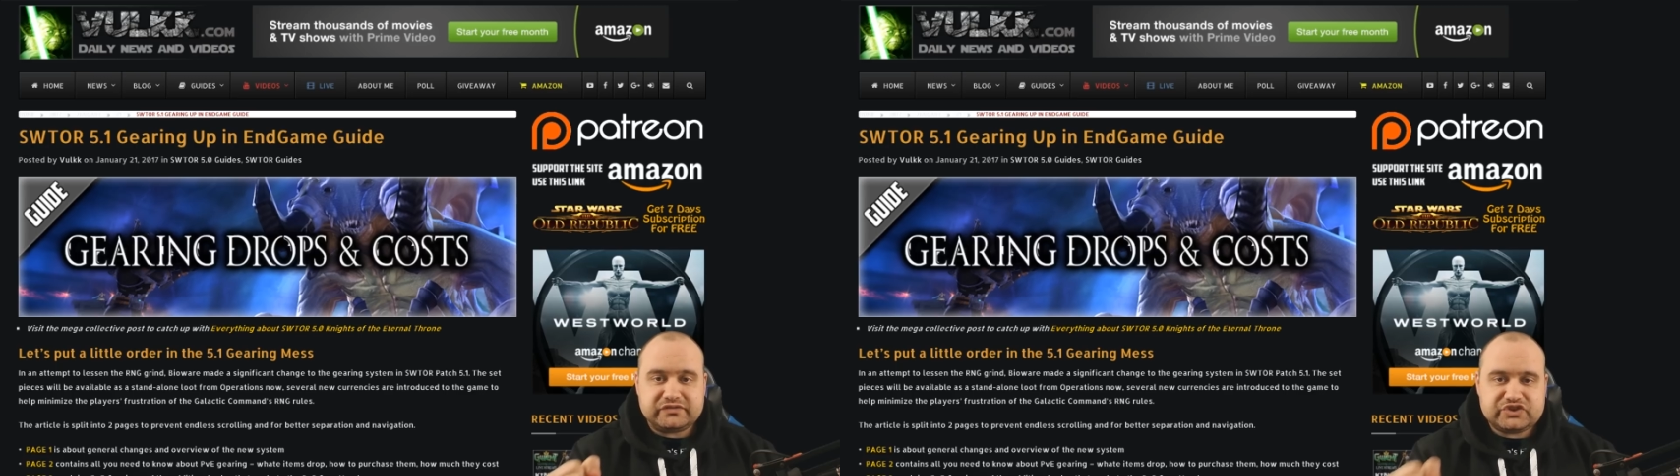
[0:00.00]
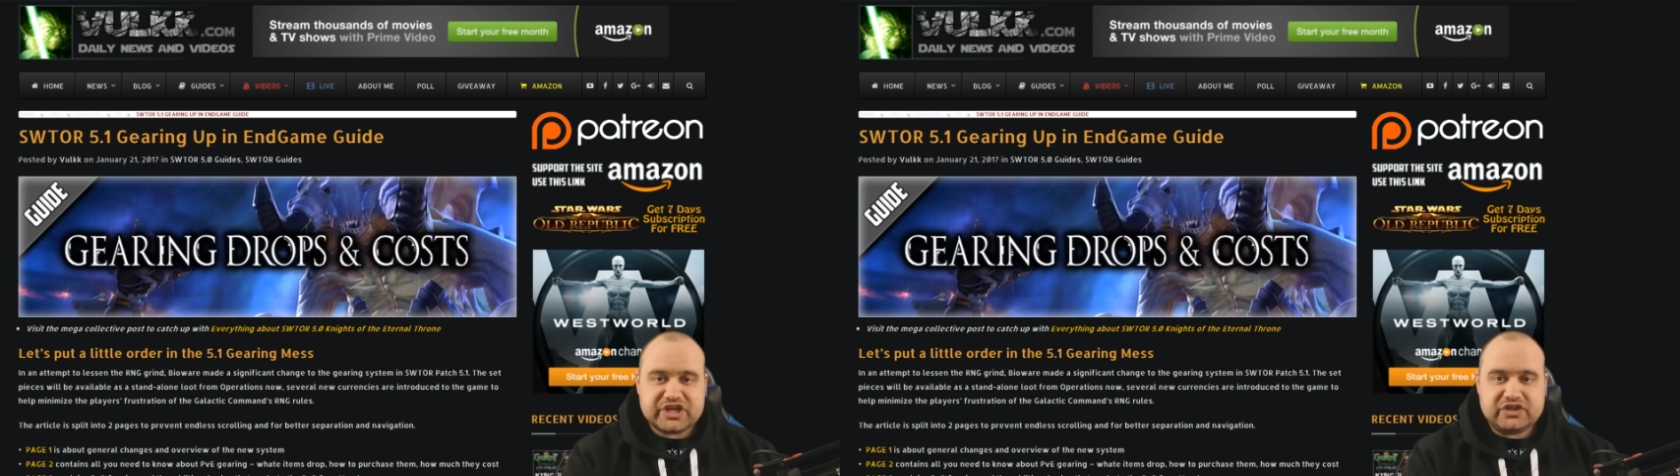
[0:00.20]

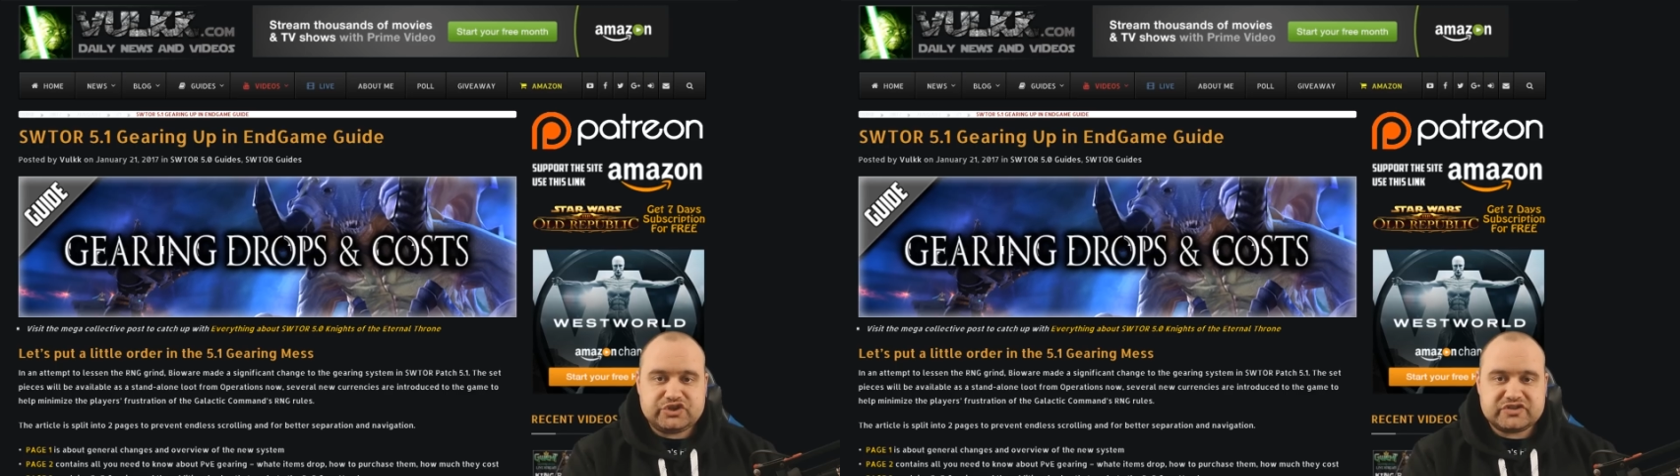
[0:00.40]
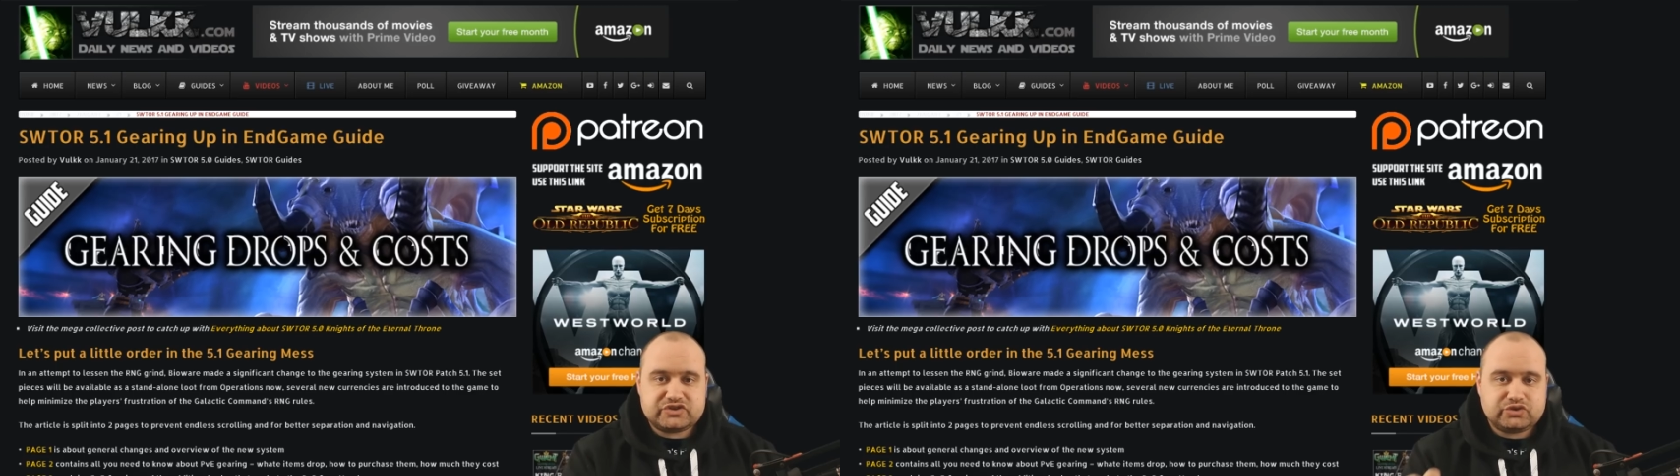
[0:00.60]
of
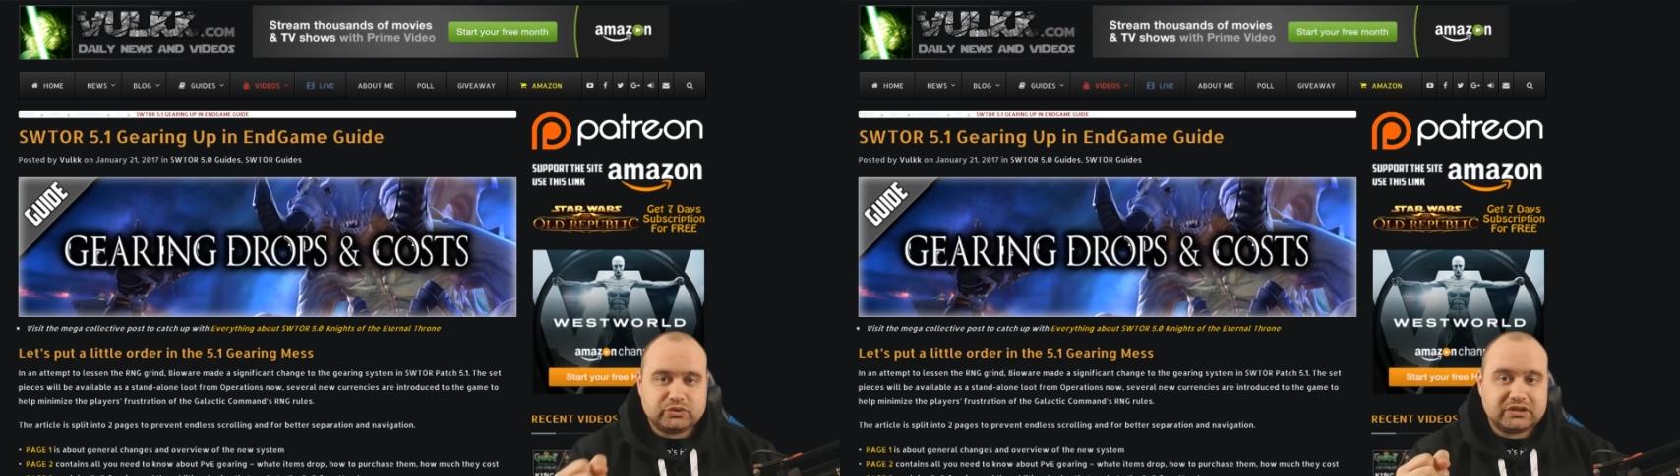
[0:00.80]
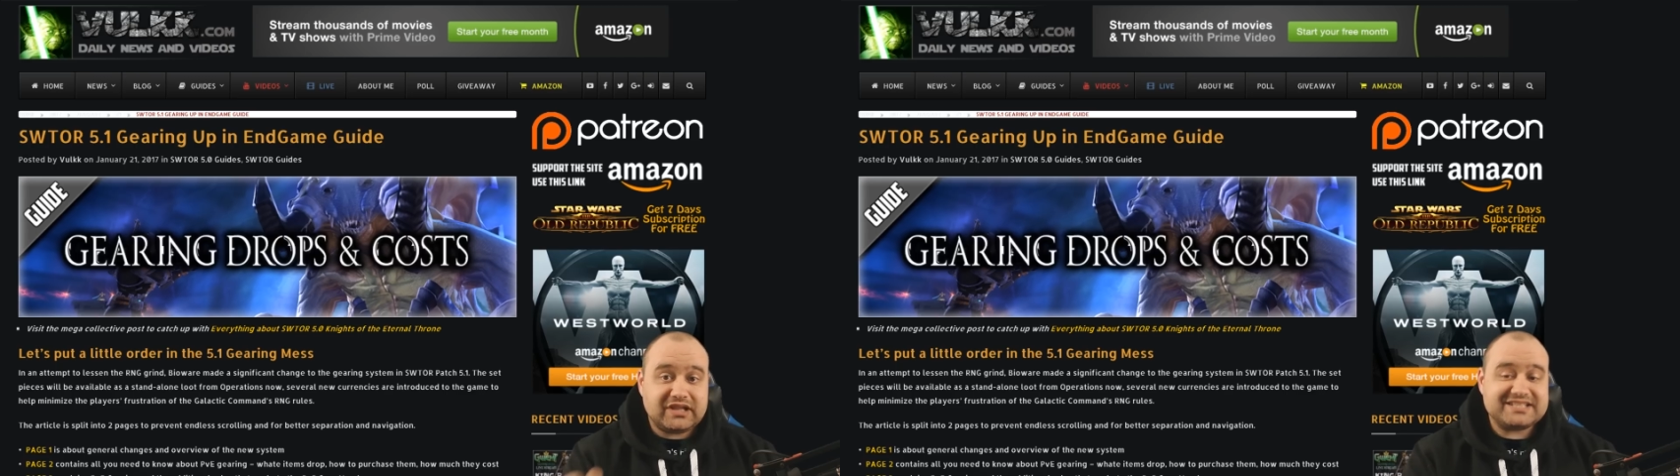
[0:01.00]
changes to
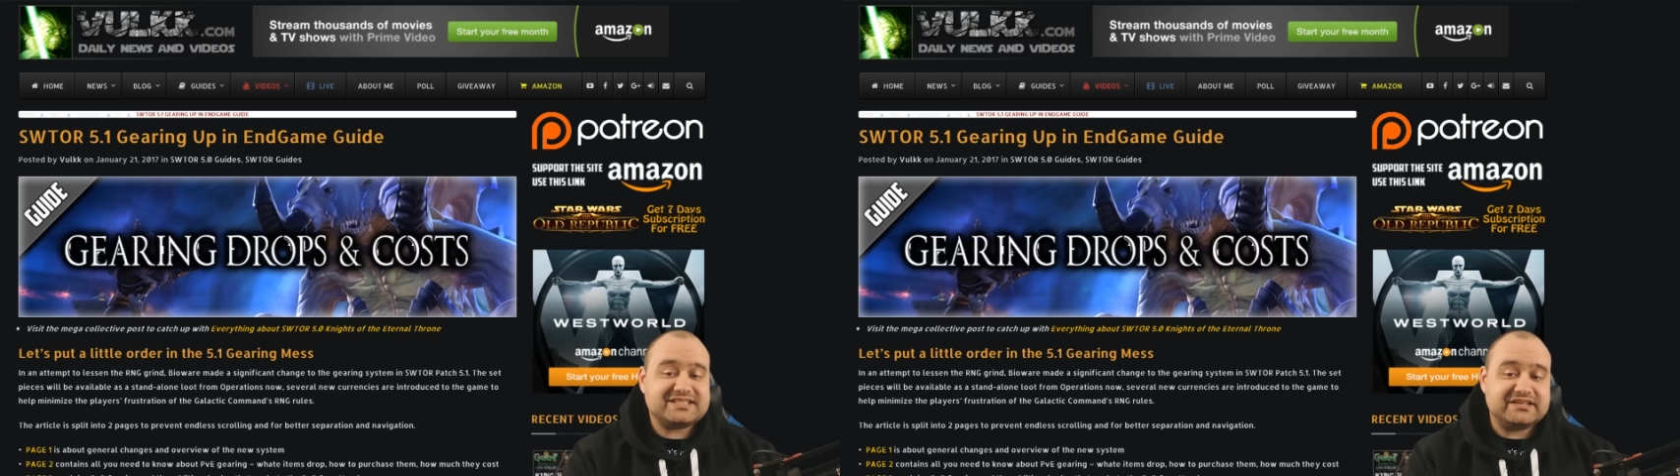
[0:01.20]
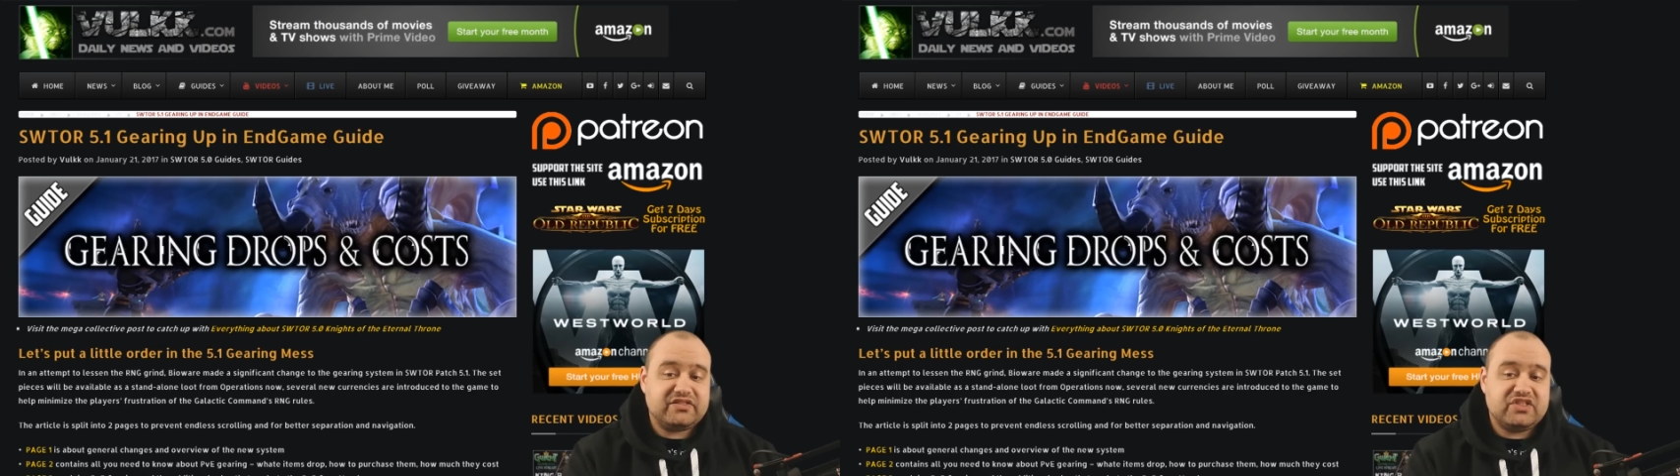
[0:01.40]

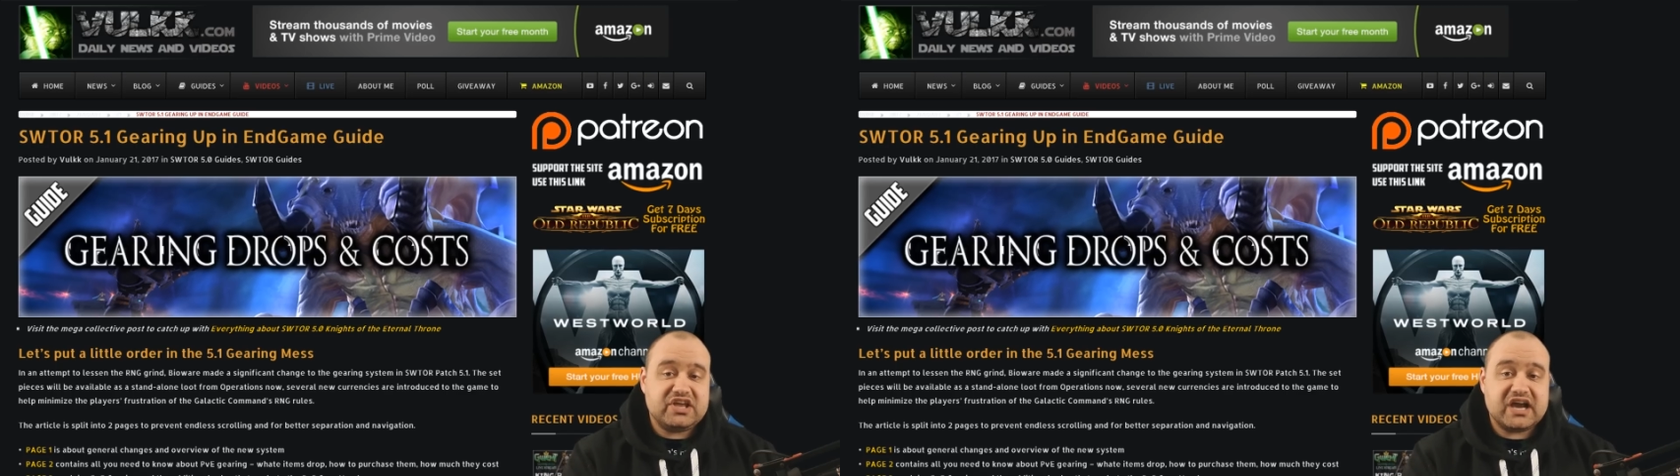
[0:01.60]
lessen the